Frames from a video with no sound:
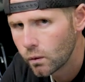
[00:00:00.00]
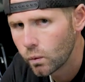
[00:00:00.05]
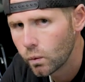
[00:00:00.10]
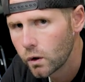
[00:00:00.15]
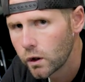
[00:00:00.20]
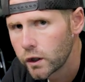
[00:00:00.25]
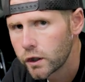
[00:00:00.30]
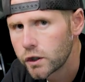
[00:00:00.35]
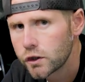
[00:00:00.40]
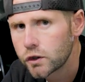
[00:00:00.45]

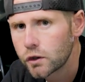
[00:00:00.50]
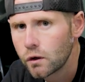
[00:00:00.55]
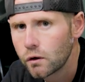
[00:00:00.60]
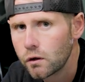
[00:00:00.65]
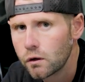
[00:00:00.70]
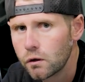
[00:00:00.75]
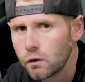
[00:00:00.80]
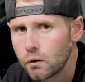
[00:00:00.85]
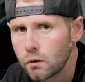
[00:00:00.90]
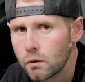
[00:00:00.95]
We're going to show
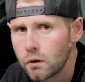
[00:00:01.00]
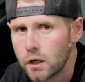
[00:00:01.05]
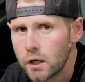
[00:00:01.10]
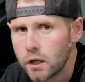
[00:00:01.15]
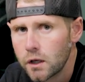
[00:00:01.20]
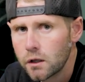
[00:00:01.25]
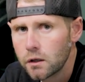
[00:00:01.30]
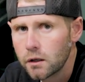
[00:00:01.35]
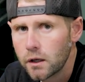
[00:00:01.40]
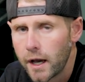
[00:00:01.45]
you
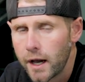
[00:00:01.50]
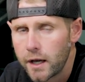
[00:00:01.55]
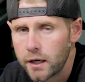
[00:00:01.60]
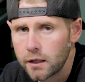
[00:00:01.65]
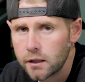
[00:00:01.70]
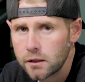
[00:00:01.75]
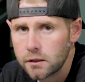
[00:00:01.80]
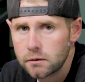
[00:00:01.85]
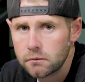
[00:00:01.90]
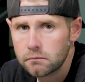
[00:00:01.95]
how
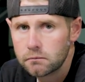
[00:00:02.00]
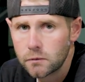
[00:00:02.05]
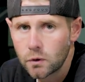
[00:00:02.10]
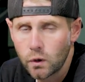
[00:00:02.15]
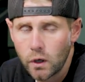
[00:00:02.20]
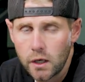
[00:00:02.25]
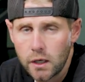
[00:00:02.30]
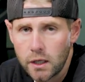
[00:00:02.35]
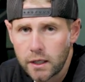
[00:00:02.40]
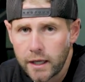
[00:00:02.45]
to
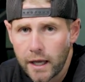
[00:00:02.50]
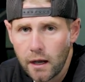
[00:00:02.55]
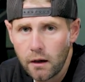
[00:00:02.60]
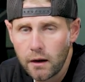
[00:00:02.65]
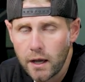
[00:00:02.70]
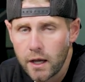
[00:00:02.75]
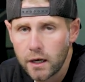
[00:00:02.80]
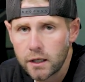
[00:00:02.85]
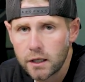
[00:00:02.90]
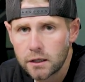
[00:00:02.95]
create an
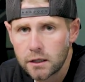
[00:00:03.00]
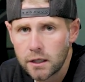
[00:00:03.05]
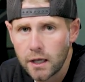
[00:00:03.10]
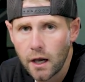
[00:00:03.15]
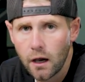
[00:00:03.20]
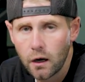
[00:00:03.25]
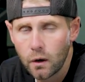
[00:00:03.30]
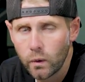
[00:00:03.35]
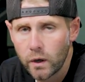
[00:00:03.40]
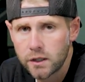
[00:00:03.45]
account, how to get the
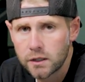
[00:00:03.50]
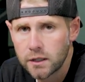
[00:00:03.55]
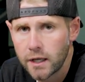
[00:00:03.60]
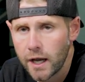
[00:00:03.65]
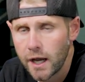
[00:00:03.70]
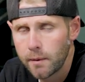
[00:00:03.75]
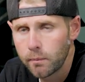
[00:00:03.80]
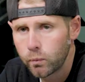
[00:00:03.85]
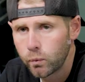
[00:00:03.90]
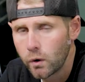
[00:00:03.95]
AutoAgent
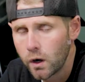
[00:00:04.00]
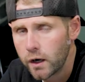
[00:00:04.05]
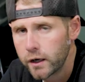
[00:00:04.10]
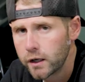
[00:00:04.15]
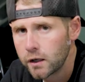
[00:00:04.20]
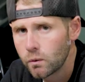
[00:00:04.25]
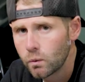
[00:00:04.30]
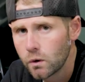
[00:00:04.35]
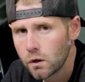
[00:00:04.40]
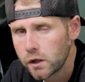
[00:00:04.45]
app
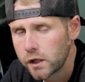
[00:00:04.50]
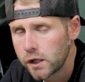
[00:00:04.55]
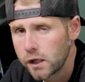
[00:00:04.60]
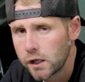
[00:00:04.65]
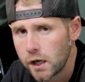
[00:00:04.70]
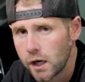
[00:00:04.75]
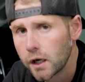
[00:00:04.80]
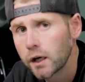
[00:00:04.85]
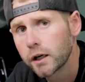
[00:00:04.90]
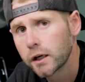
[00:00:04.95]
running,
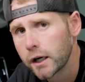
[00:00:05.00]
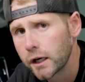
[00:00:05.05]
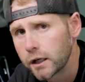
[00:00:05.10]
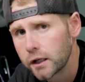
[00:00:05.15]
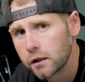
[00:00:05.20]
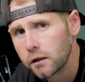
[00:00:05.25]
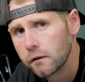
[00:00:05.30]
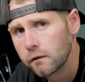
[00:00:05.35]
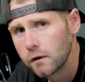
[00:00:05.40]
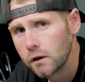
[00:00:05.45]
working, and connected
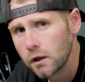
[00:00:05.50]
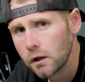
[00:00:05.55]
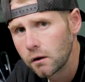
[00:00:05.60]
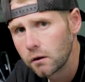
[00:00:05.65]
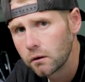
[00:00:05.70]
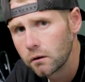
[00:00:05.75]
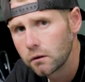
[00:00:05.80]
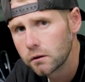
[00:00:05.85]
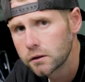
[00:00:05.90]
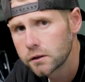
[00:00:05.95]
to the vehicle.